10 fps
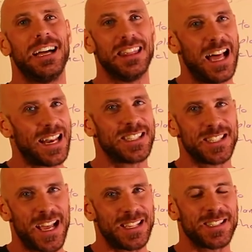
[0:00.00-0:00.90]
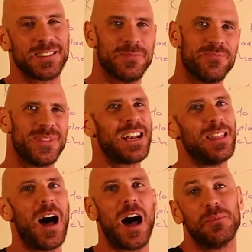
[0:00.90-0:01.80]
a lot of sets. Not a
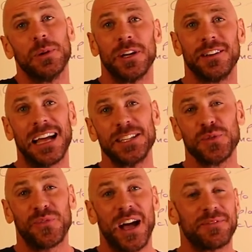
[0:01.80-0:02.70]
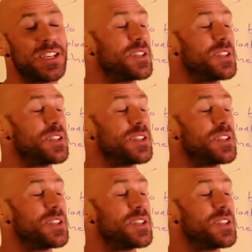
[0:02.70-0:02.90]
lot, but I do five